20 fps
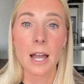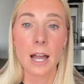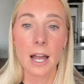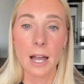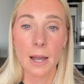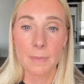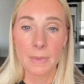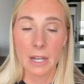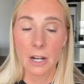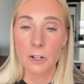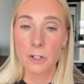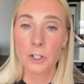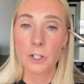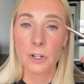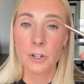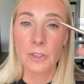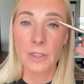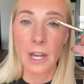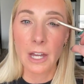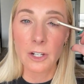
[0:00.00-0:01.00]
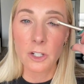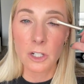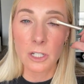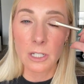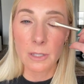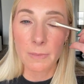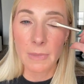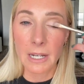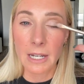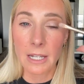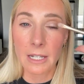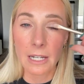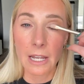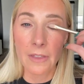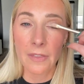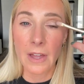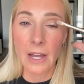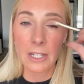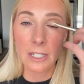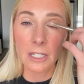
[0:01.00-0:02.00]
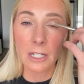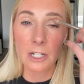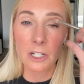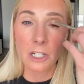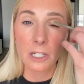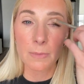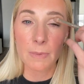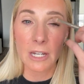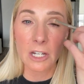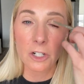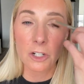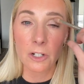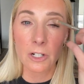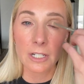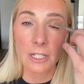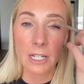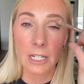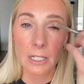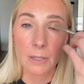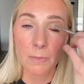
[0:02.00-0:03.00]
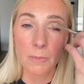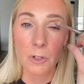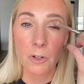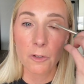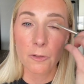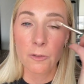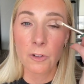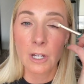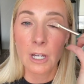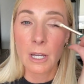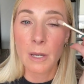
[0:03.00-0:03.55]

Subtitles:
And I'll show you that in just a minute. And that's gonna just make sure it doesn't move.